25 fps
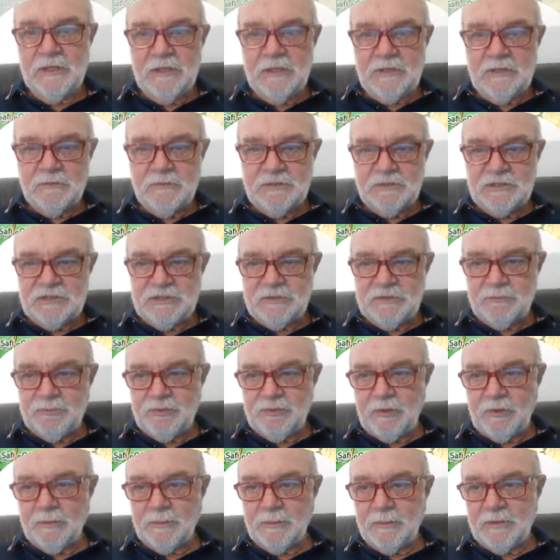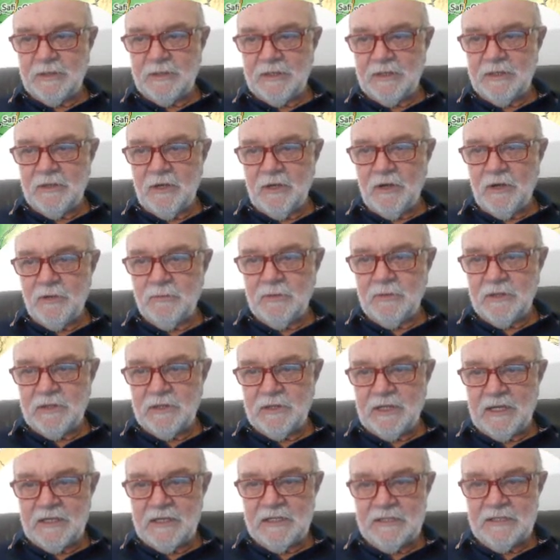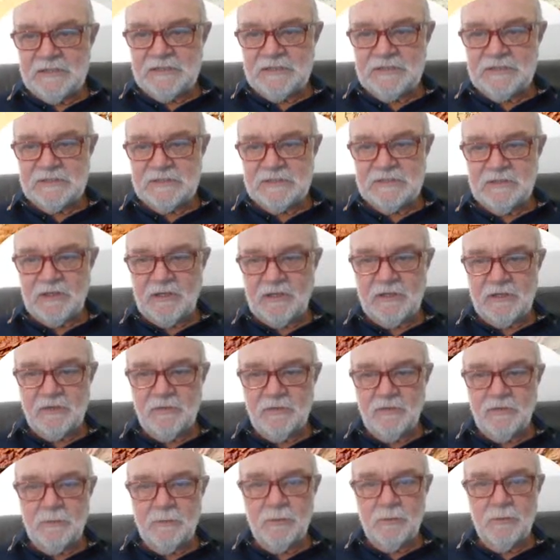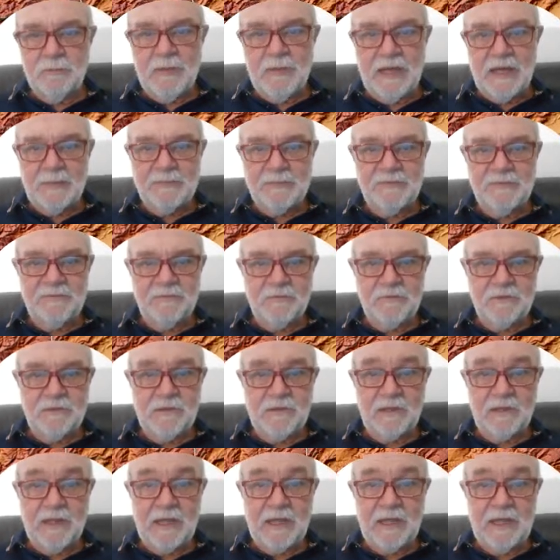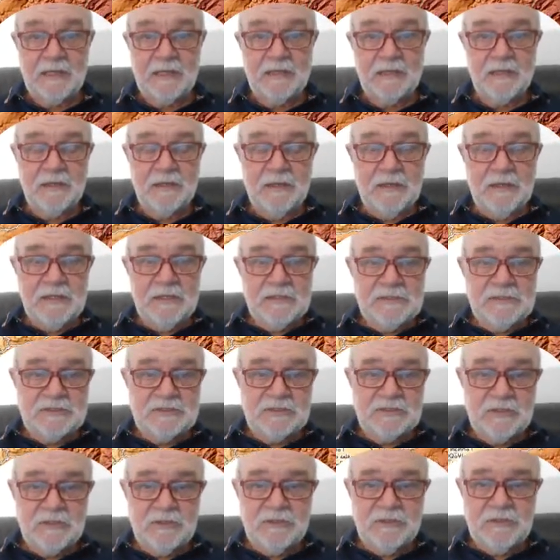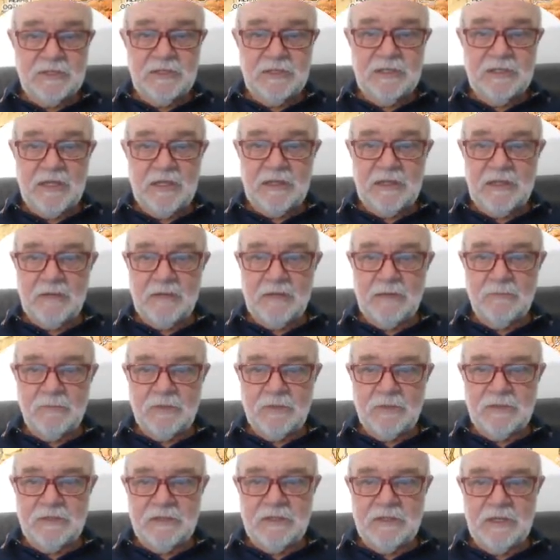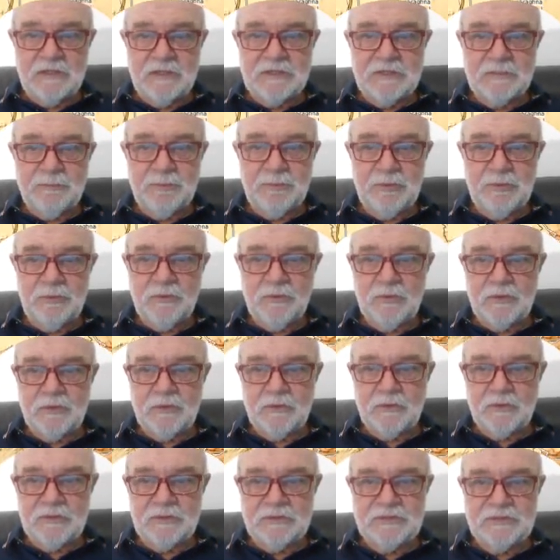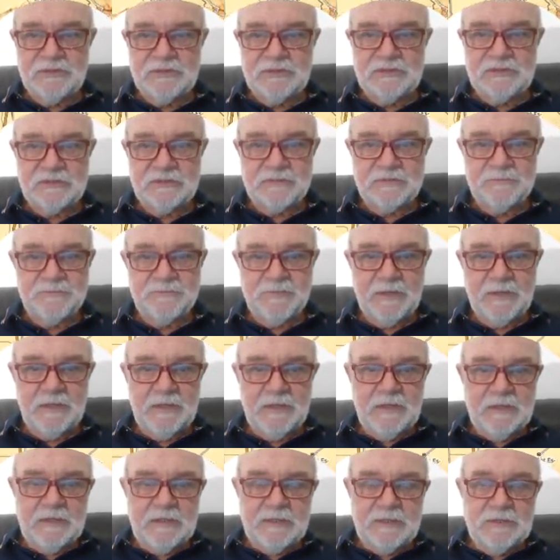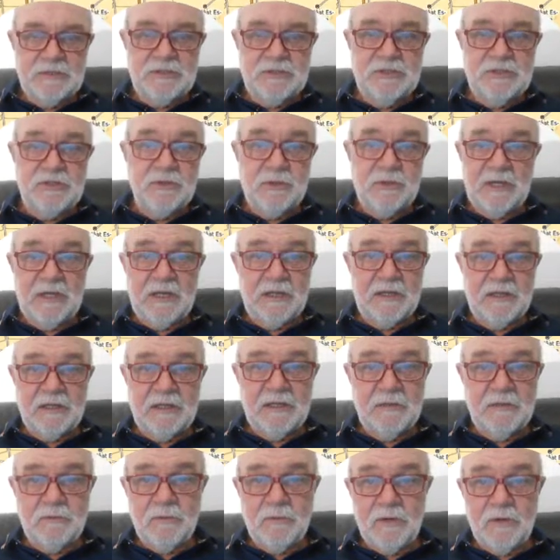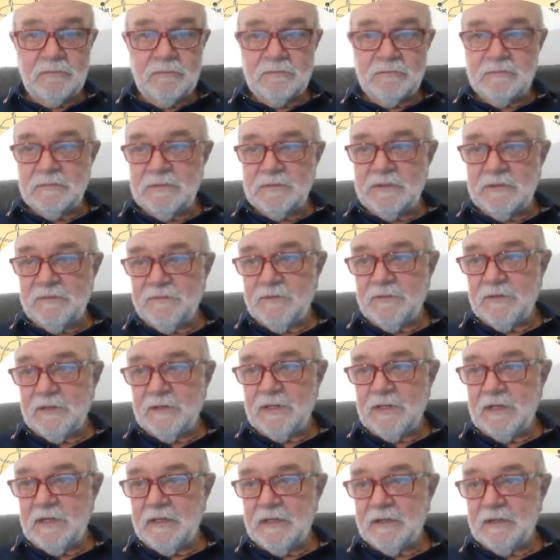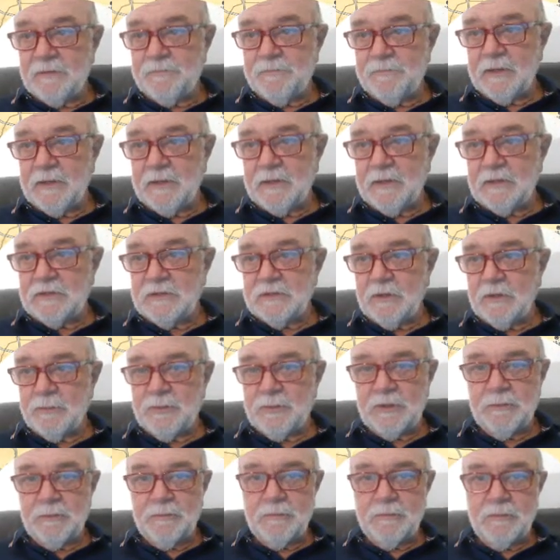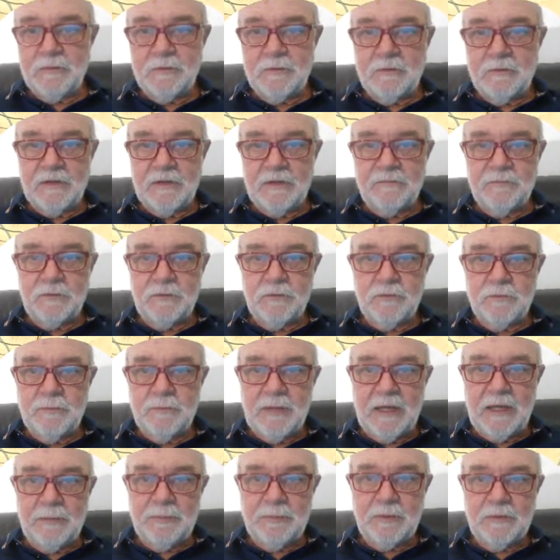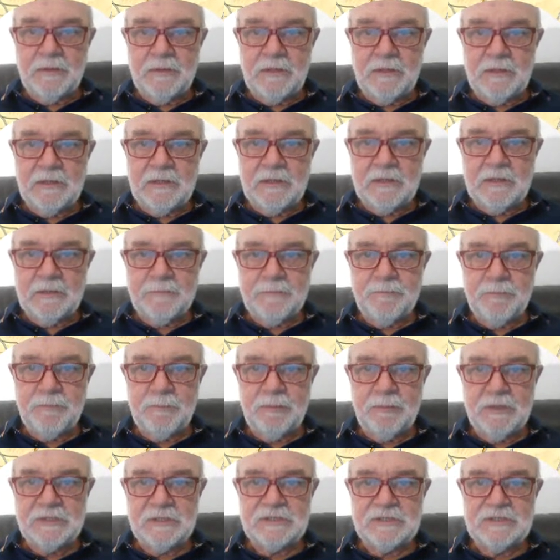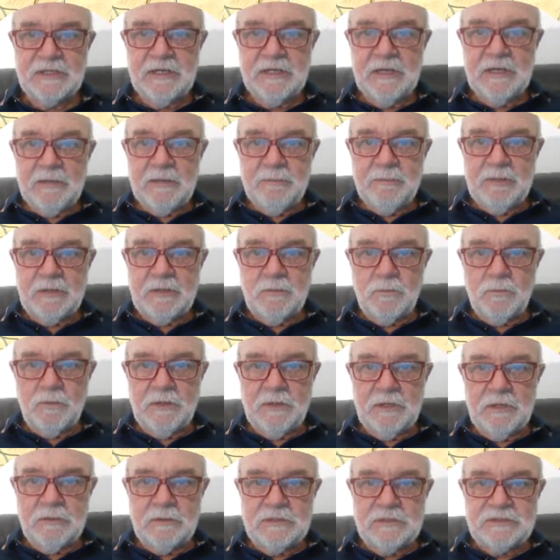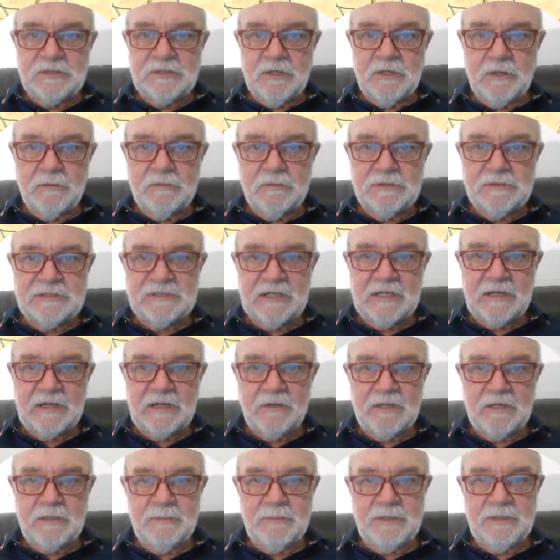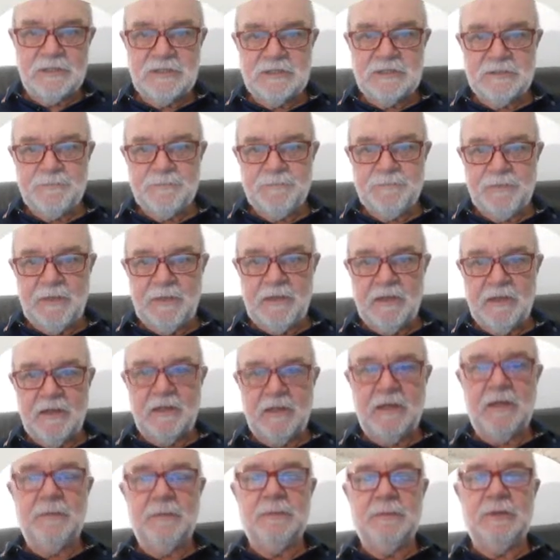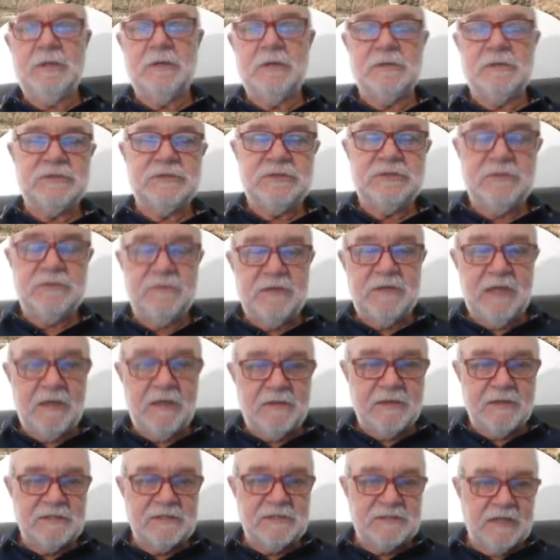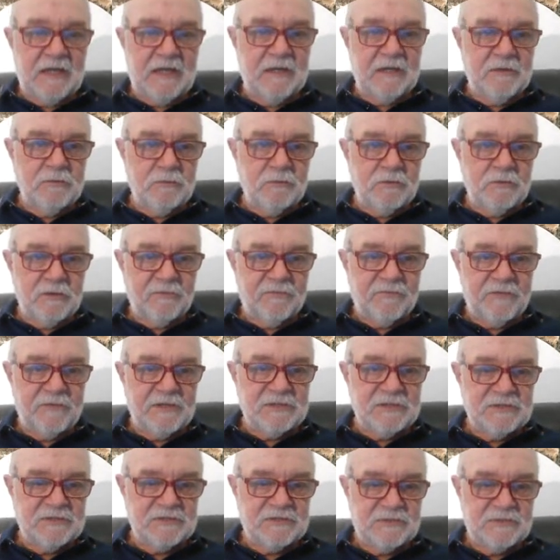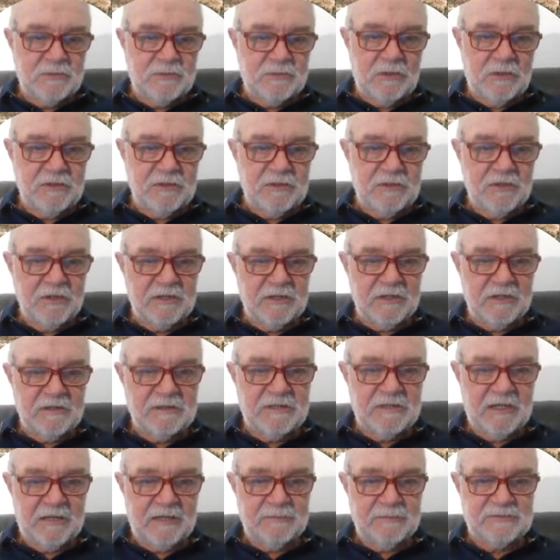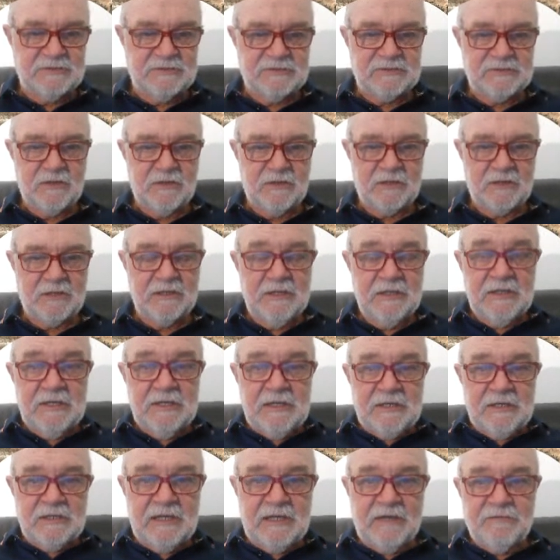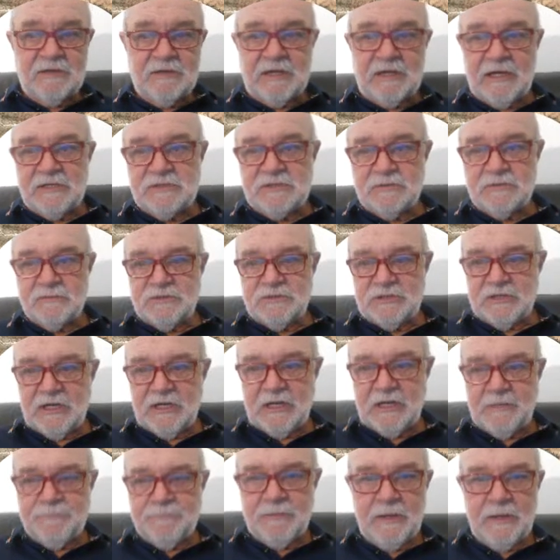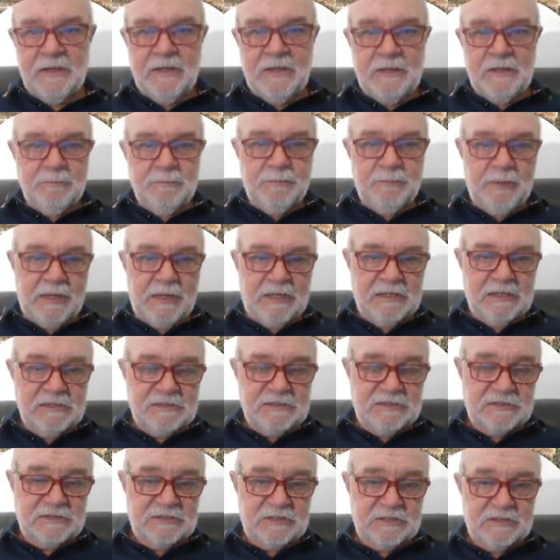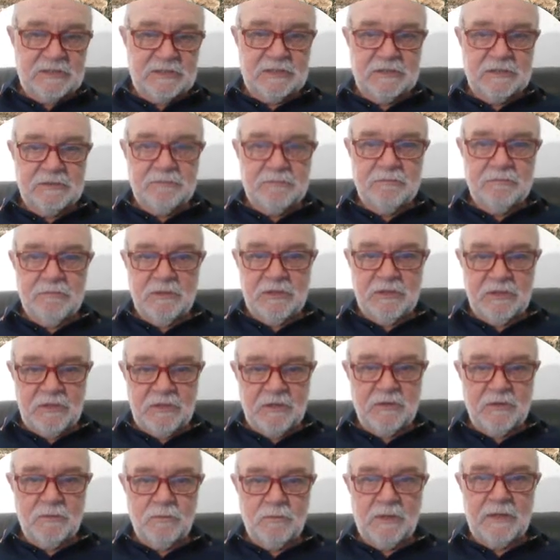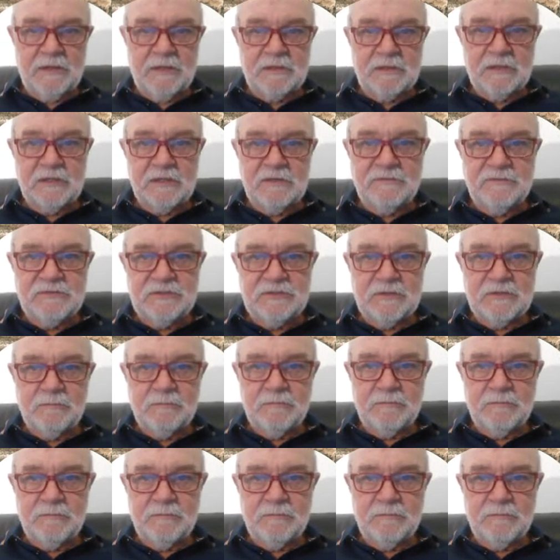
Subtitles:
which you probably know what that is. That's like a normal map if you're on the land. So you can get that when you get to port, or just to do anything you want if you need a topographical map on the bits. But we always go with satellite image there because you get these underwater features as well. You don't get depths. It's not a navigational chart, but it's the one that gives you the